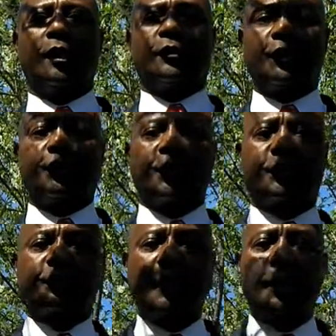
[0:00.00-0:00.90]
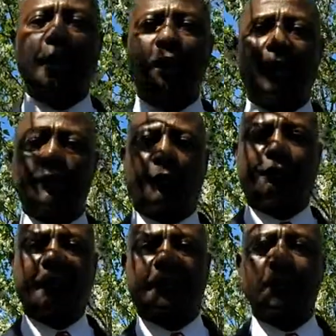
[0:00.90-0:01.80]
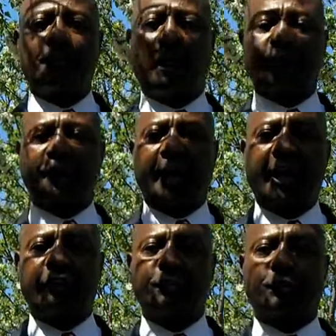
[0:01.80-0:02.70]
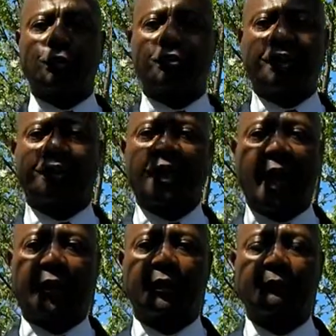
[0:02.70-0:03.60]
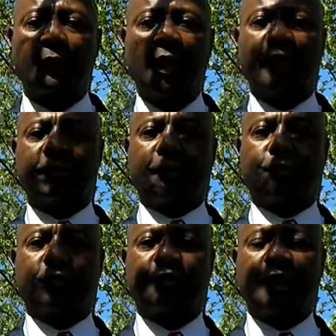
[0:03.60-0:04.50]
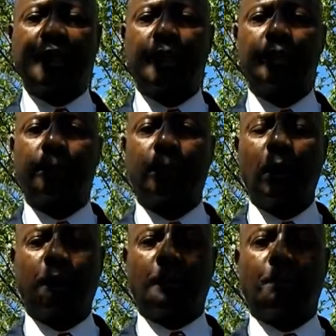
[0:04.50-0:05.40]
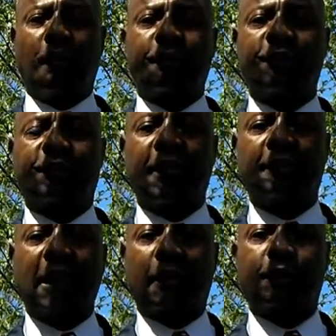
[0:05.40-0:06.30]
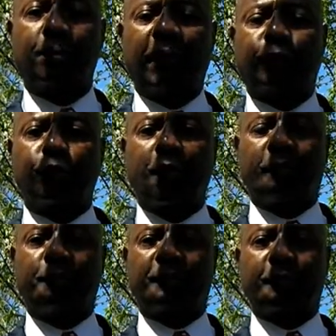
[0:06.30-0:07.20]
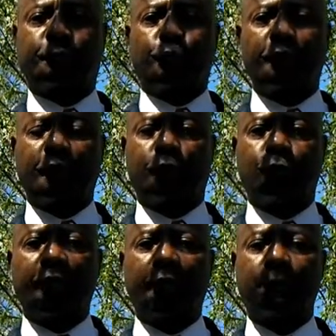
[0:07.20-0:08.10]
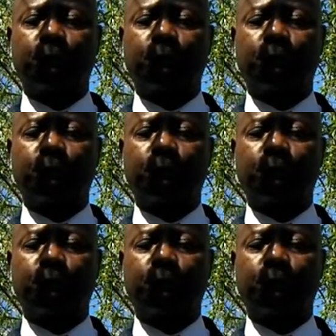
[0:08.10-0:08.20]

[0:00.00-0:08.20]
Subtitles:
Did you see the victim of the Hanksman's noose attack? Did you see the Mother's Day documentary of Mrs. Fronnie Green?